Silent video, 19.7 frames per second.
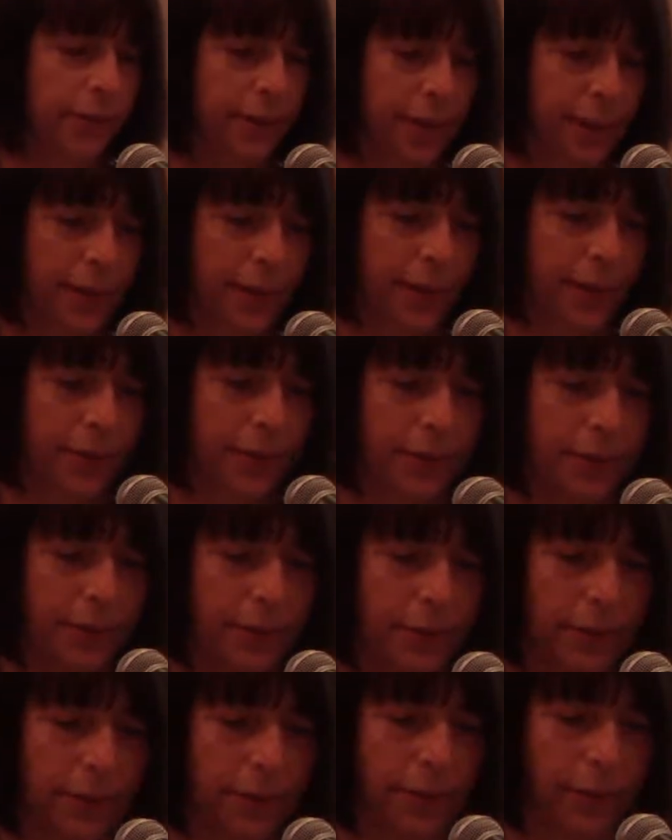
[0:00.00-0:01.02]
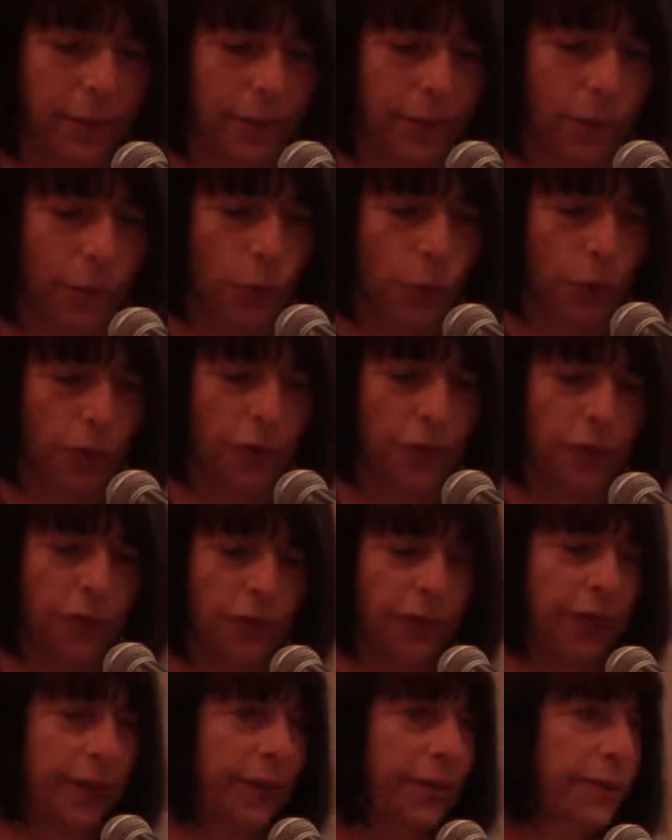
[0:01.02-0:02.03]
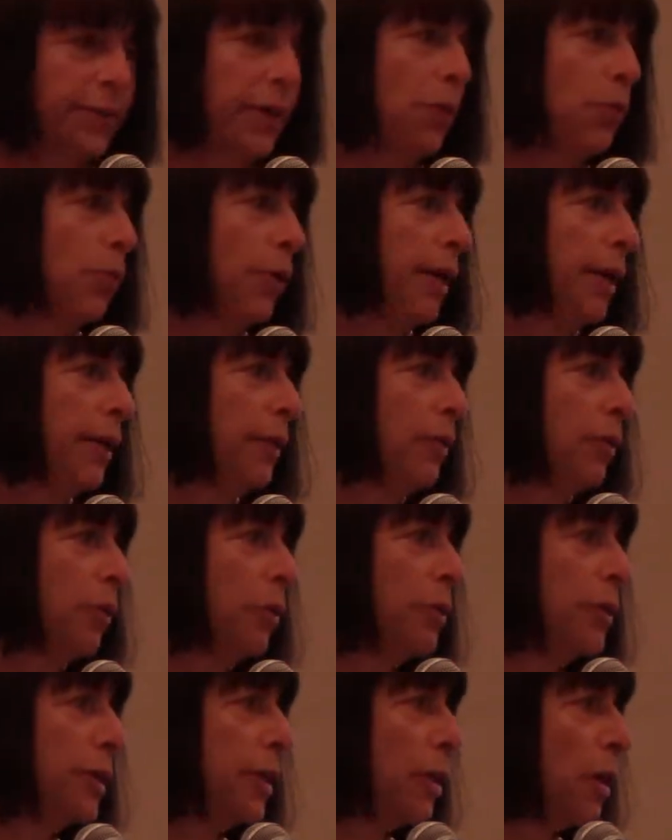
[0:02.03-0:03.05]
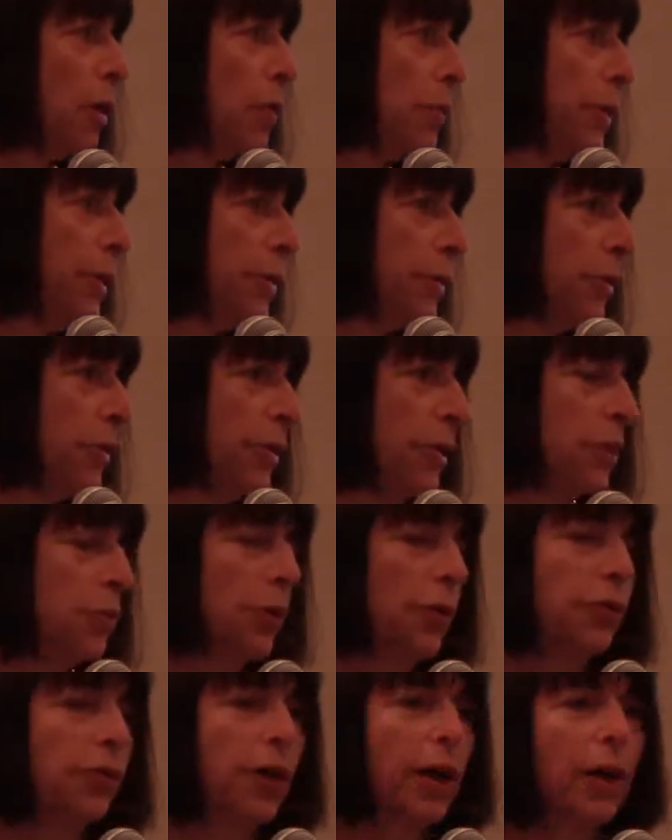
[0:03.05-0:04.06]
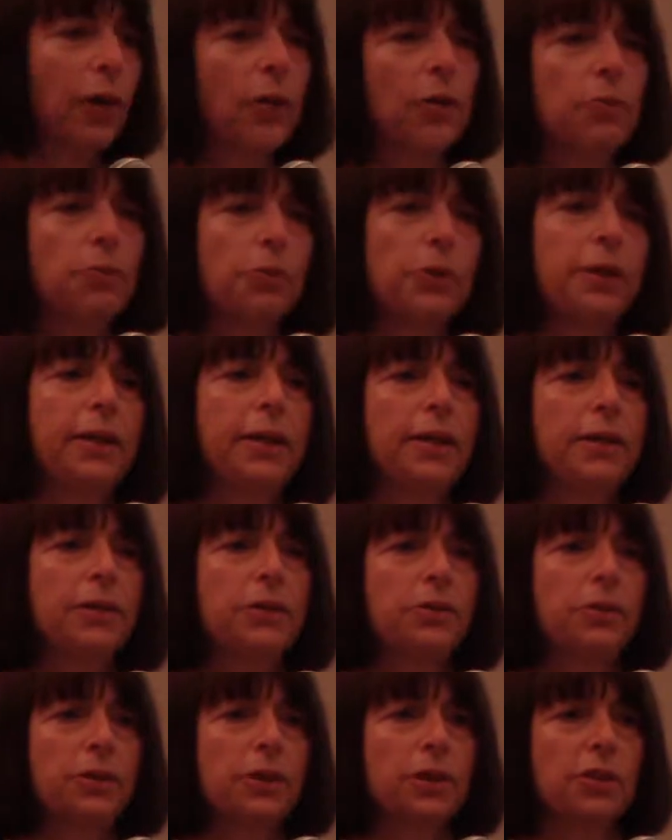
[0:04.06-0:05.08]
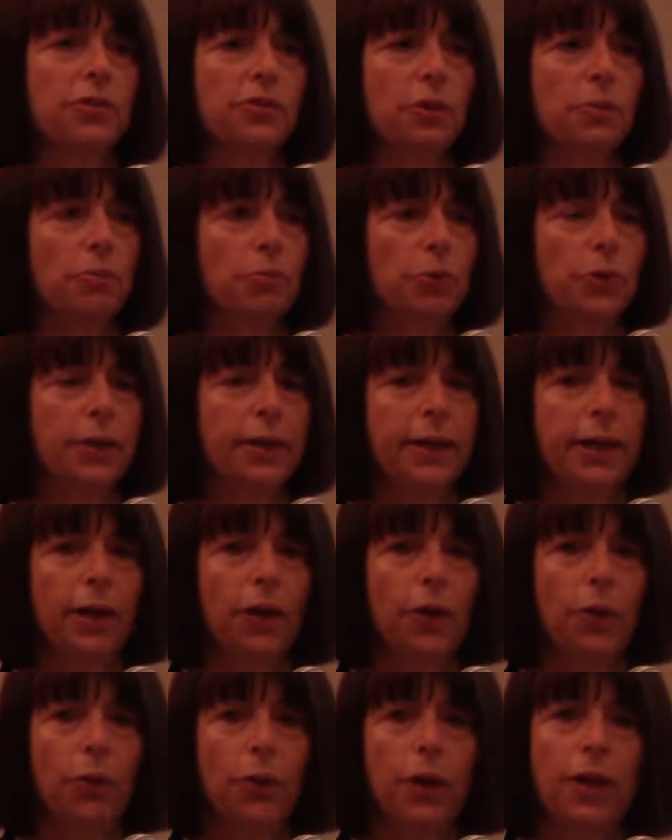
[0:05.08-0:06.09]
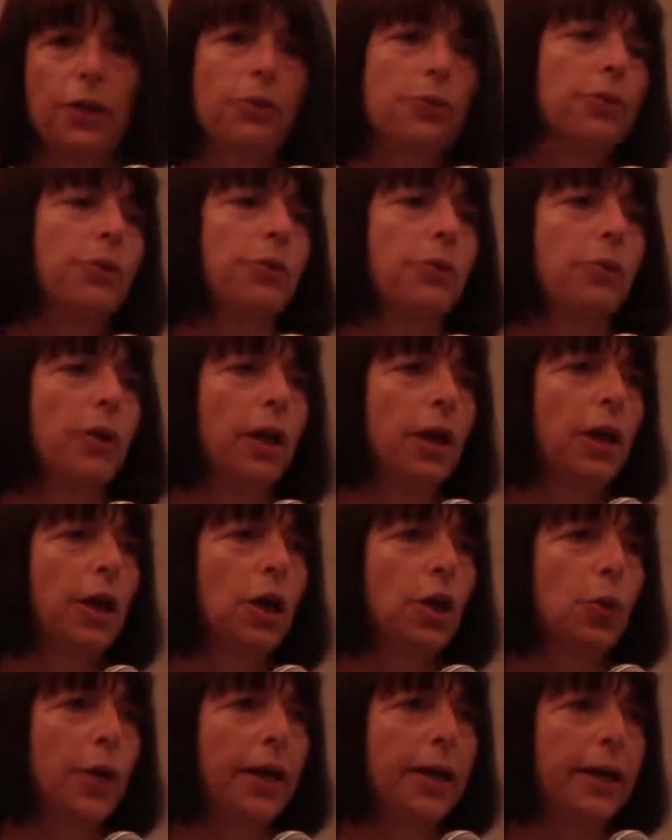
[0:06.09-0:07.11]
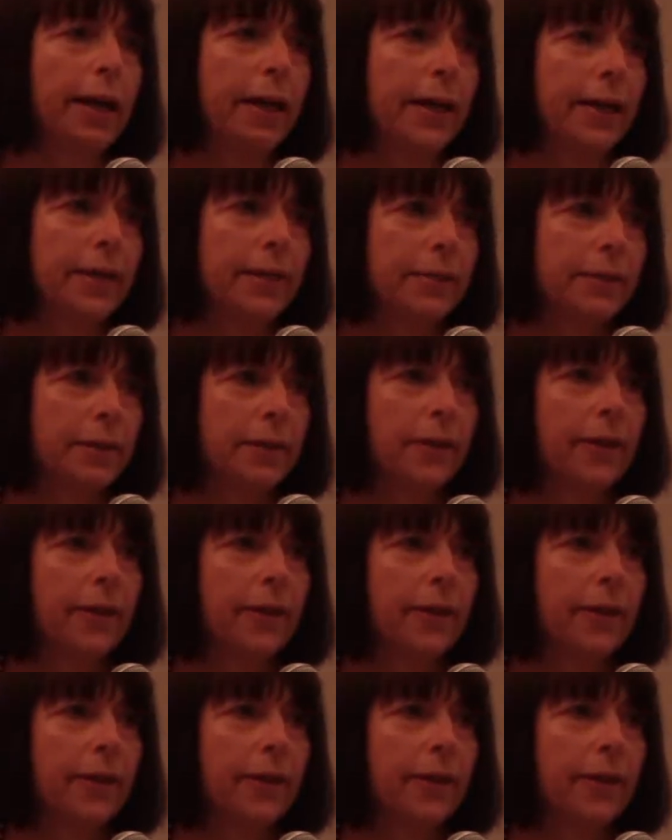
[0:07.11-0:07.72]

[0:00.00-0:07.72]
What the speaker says: And one of the things that we learned in our research, we followed pre-K students from pre-K all the way through grade 8.